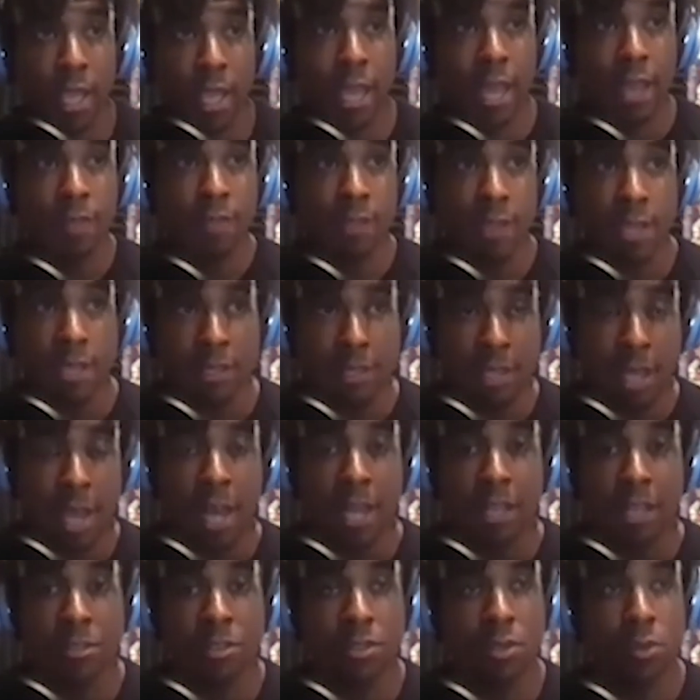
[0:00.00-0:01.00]
can these
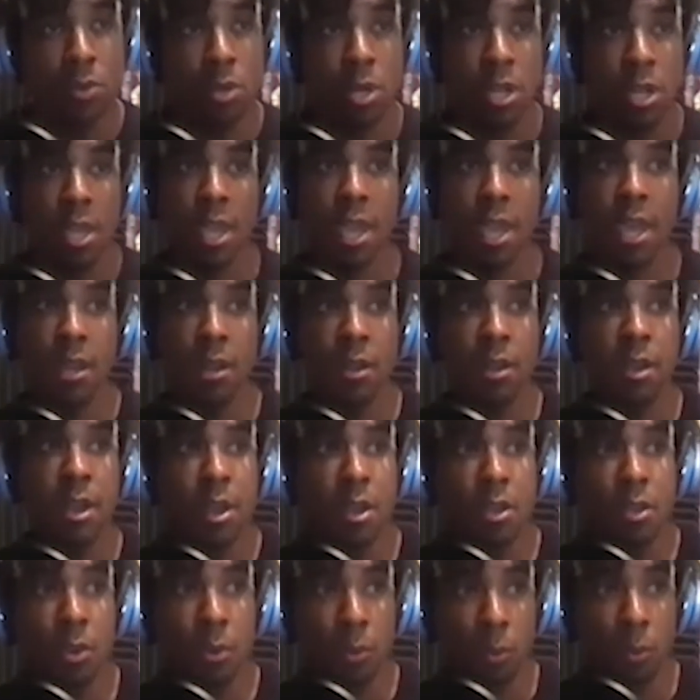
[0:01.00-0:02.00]
guys do it again
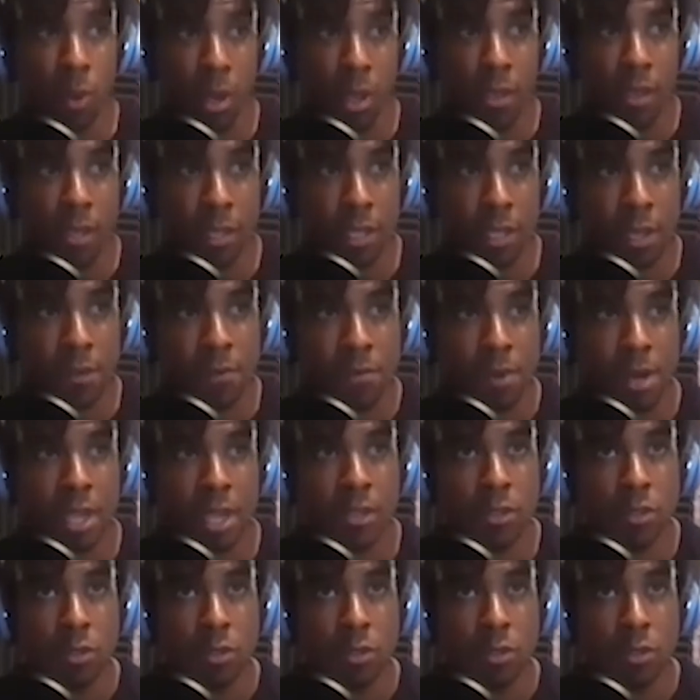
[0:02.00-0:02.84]
the way that they ran